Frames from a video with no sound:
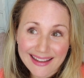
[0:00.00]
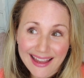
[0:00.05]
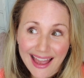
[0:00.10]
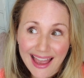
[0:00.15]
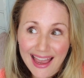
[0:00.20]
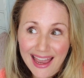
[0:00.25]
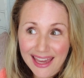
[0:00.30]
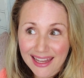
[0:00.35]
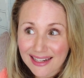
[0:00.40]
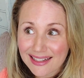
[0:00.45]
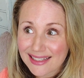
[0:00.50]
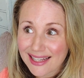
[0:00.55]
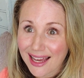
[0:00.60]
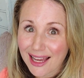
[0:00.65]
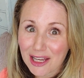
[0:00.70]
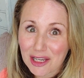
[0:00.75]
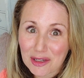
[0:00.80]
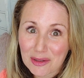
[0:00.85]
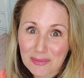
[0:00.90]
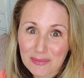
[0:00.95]
ahead of
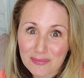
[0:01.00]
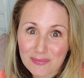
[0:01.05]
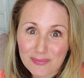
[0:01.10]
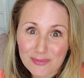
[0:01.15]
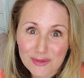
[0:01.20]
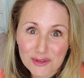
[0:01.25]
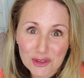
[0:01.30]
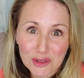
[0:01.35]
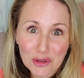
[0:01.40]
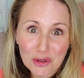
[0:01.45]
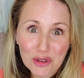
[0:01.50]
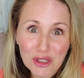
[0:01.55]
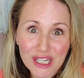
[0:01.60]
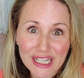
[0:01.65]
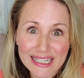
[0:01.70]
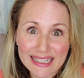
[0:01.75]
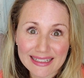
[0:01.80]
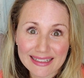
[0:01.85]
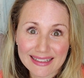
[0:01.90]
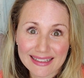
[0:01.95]
time,
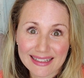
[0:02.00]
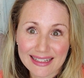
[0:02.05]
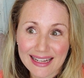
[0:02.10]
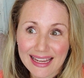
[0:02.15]
during.